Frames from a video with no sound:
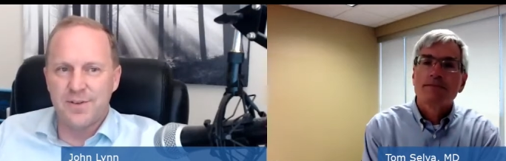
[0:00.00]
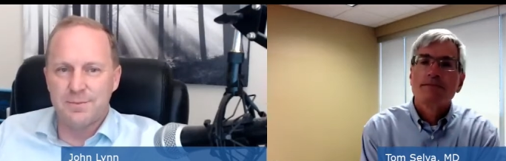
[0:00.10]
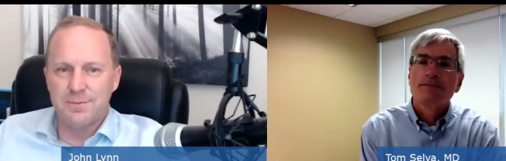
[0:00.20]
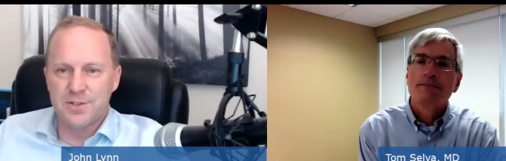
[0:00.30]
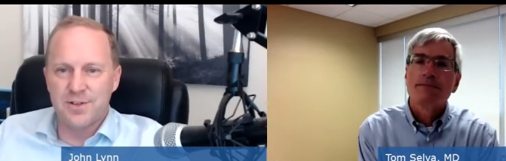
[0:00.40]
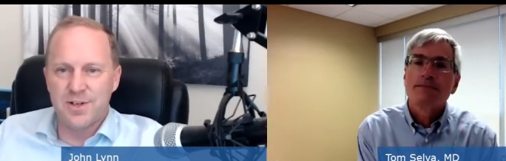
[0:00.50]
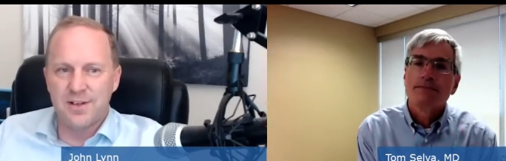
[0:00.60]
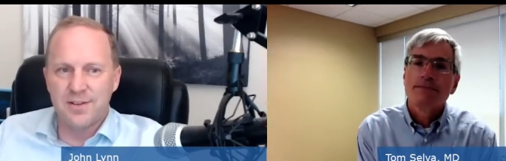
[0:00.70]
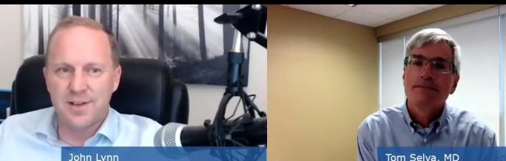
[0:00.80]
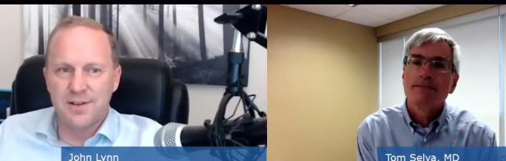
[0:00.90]
Speaker 1: and Missouri
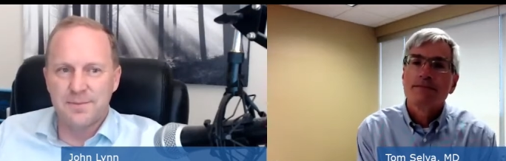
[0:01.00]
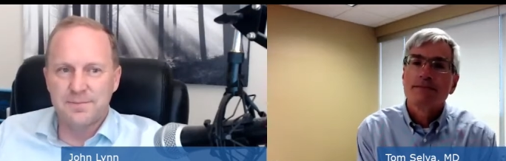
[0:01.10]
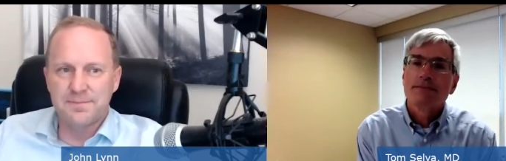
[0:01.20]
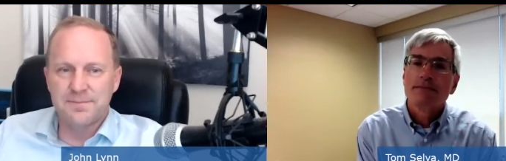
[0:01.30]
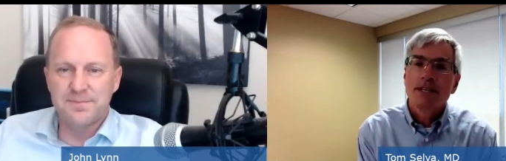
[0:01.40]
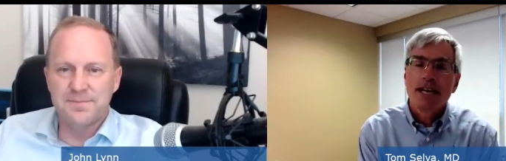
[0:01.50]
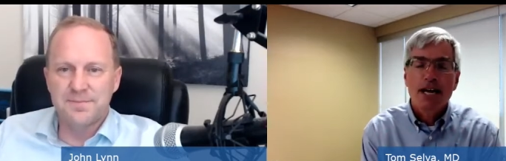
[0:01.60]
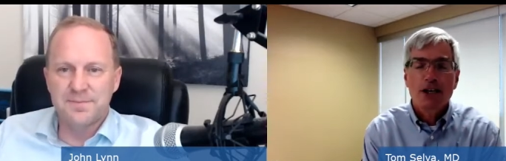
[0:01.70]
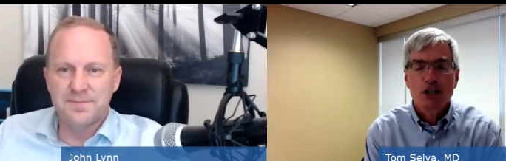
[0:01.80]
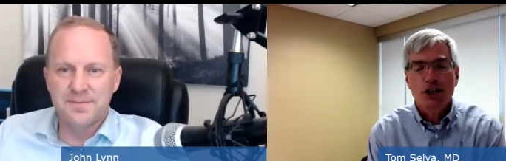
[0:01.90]
Healthcare.
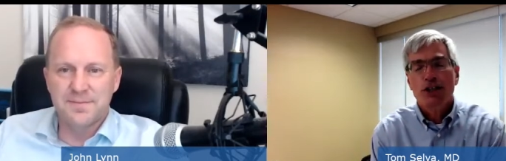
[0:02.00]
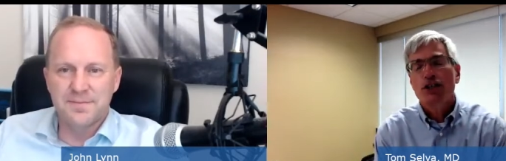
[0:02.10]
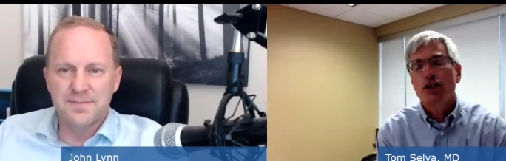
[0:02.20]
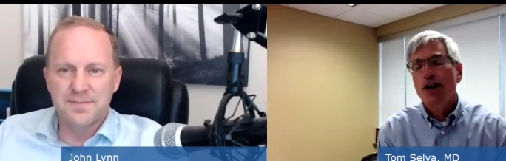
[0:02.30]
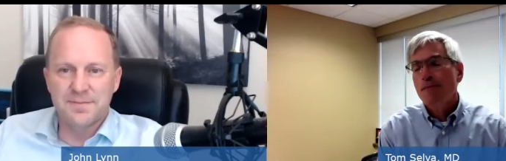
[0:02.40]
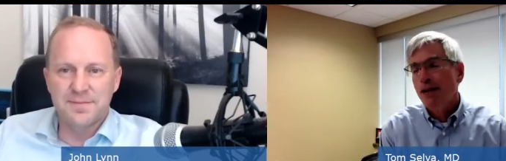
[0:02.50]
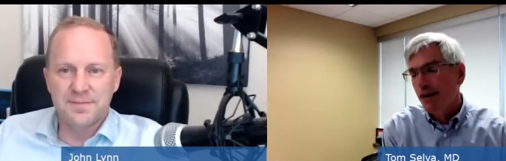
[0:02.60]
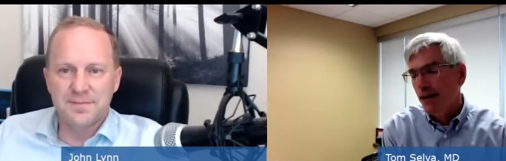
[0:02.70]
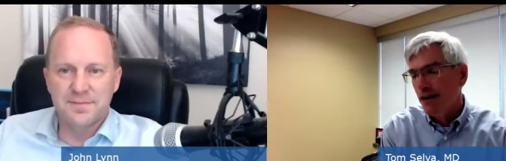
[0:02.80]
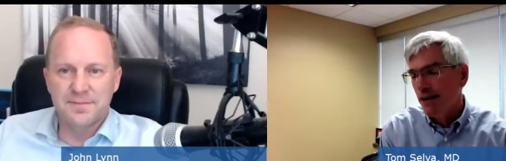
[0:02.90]
Speaker 2: Yeah, sure. So I'm a,
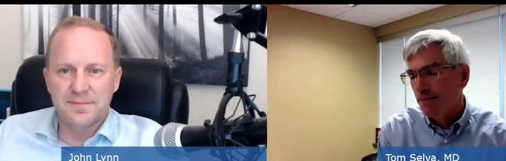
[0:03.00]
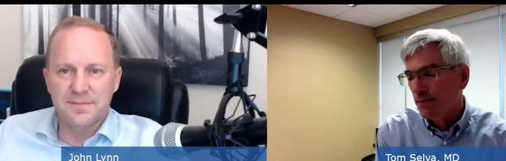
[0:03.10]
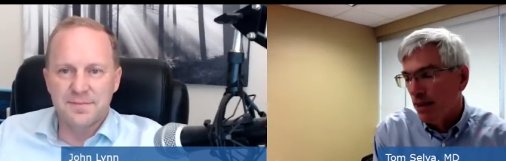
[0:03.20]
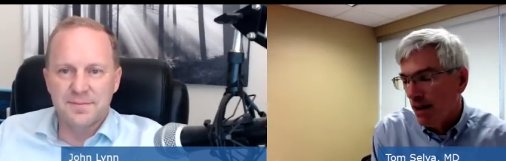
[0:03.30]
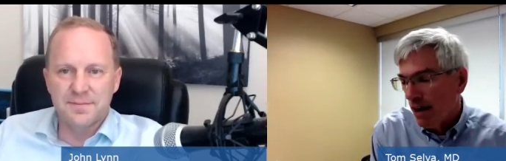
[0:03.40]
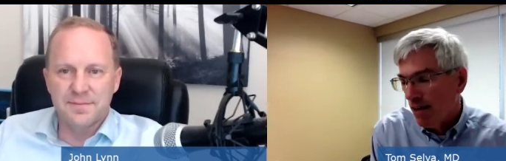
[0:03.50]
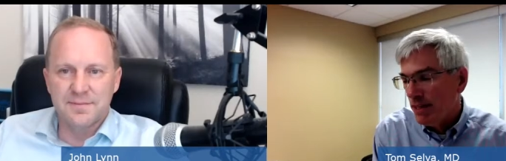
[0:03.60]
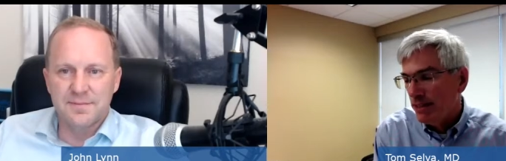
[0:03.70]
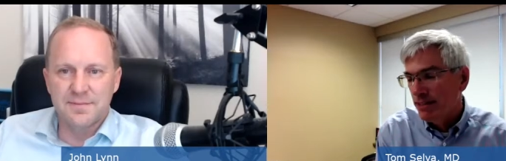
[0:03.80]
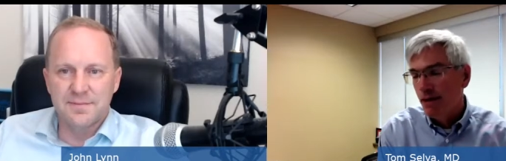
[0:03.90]
uh, I've
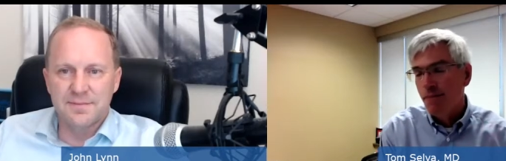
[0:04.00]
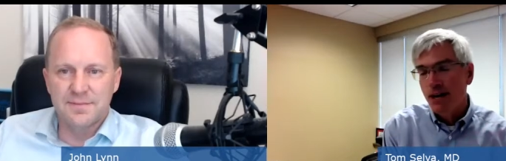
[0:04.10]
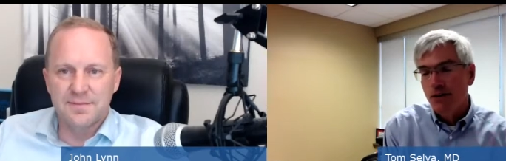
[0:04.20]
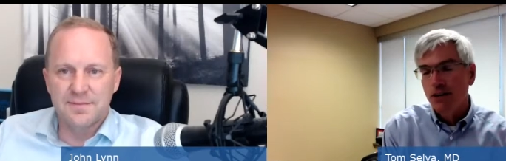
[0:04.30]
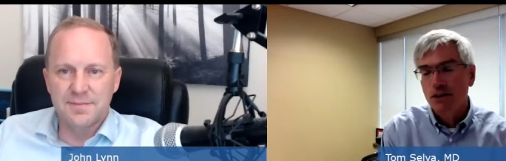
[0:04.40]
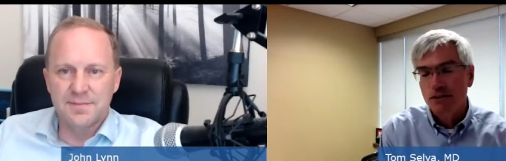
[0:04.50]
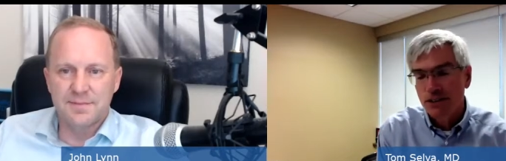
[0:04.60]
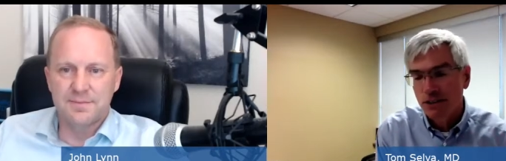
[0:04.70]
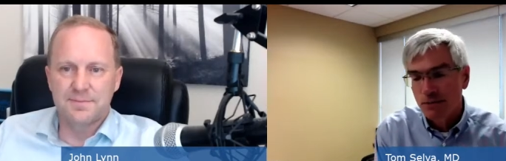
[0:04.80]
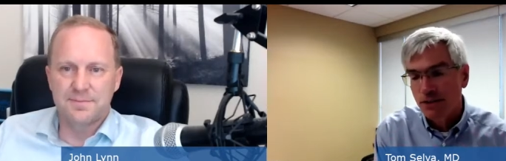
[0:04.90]
been the C M I O at
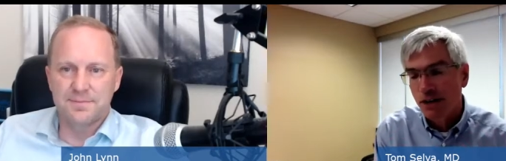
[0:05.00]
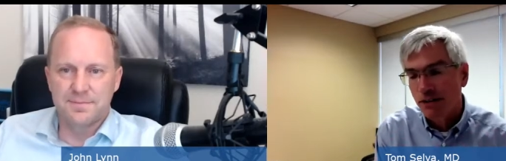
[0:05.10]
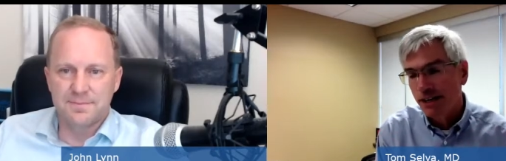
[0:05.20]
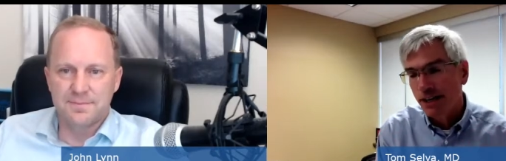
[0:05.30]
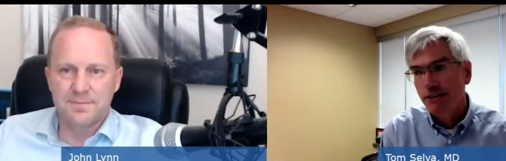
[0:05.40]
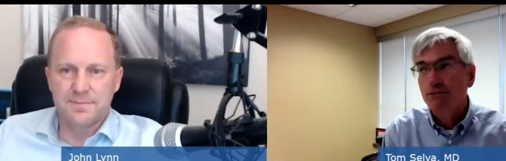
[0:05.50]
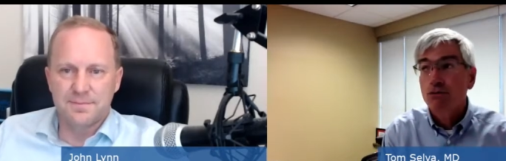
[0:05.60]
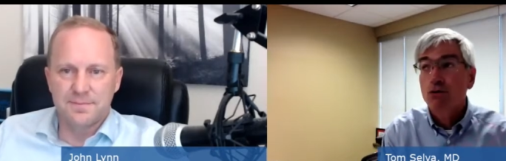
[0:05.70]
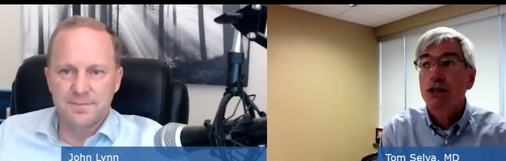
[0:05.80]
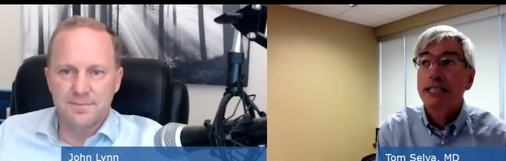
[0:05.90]
University of Missouri Healthcare
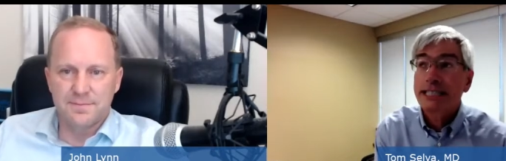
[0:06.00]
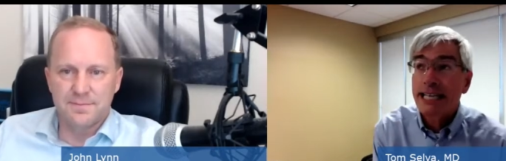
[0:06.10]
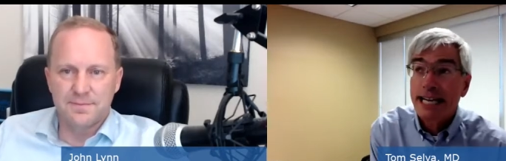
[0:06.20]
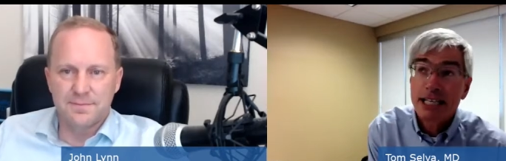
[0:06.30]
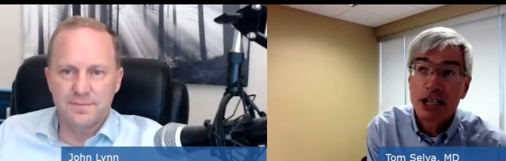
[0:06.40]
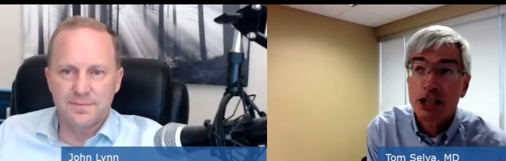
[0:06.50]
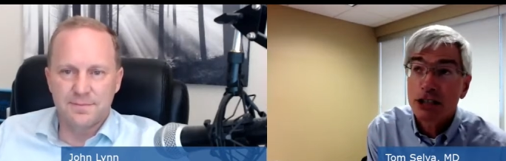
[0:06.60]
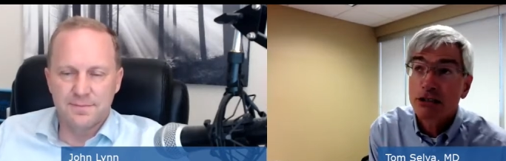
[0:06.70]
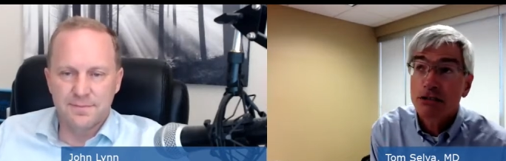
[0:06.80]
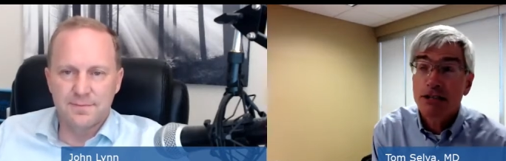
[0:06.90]
for ten
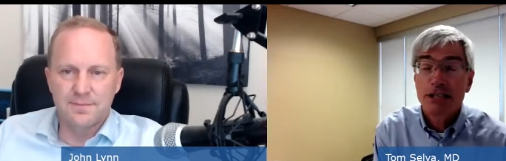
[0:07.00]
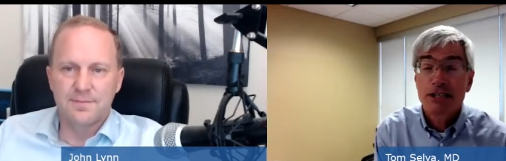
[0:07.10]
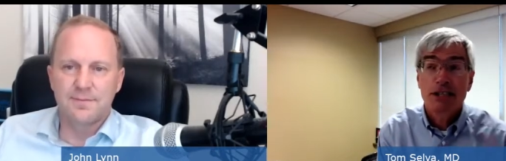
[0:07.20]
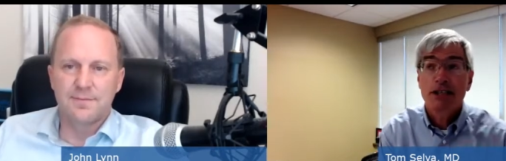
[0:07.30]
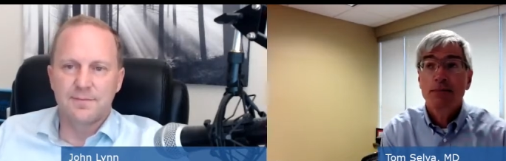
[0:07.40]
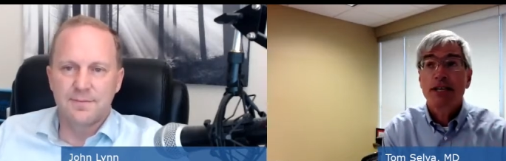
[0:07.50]
years this year.